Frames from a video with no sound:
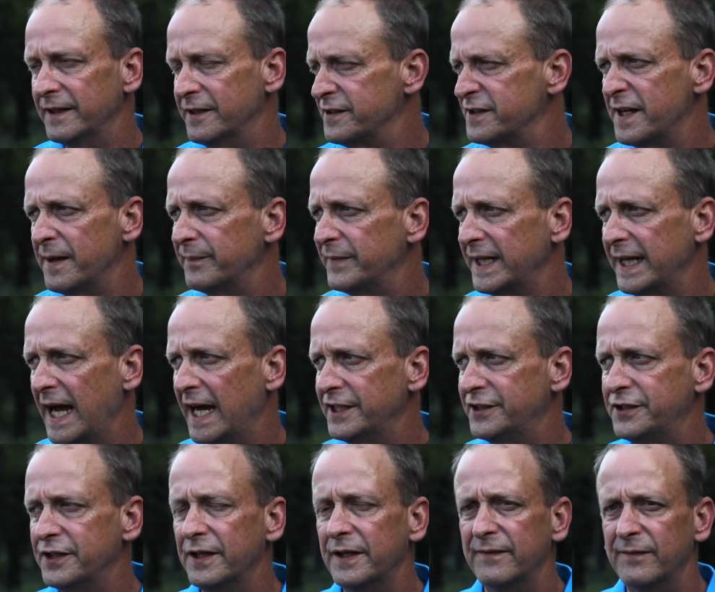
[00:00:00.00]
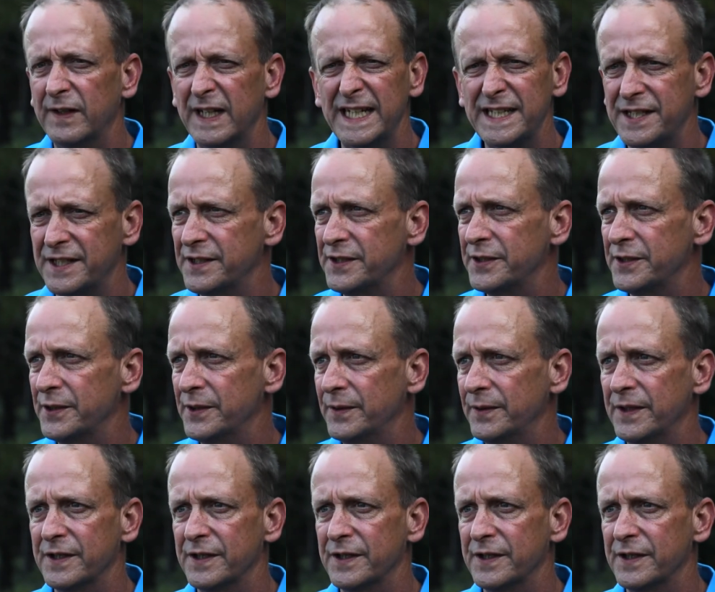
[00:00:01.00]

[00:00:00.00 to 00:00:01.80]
There's something I should have listened to?